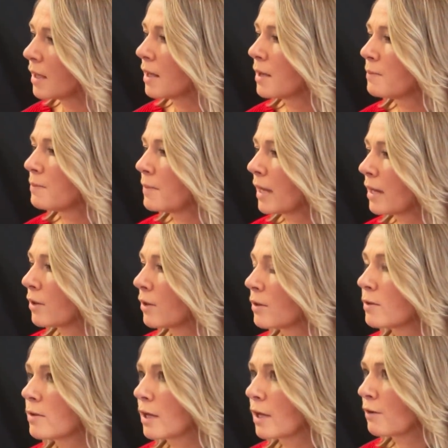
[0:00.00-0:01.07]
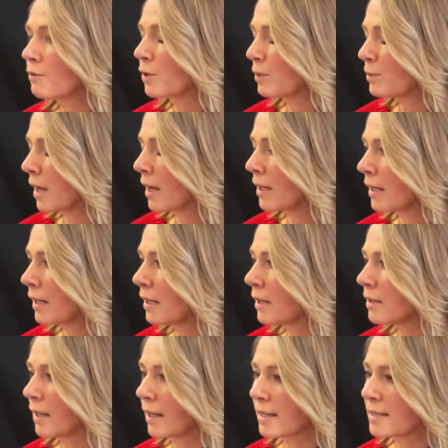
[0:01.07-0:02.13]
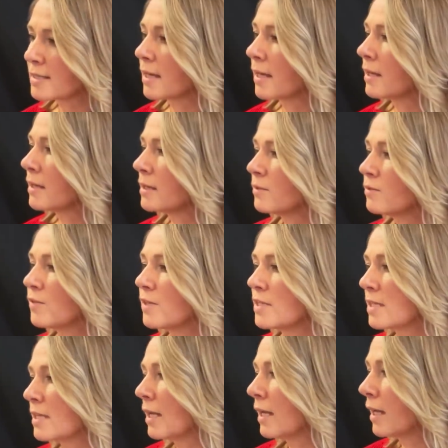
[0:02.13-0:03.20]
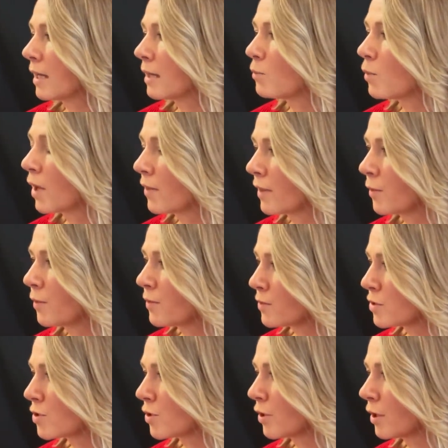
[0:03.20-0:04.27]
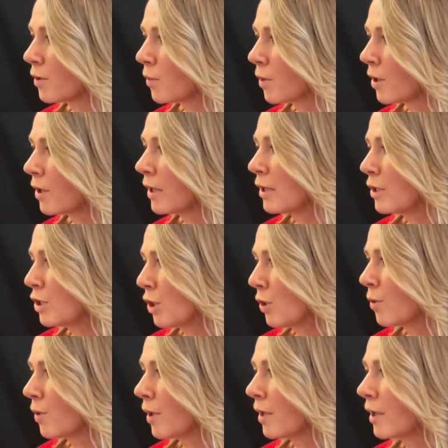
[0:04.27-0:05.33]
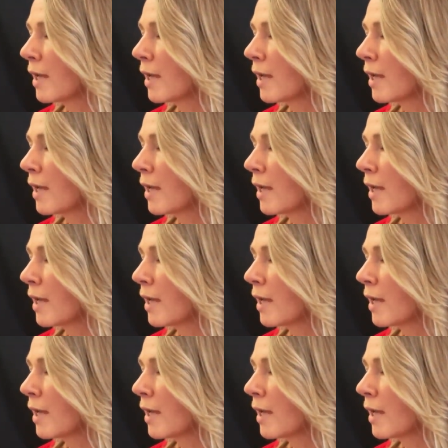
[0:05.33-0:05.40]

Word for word: made on the governing body, like I said, visiting him while they were in the circuit work in New York.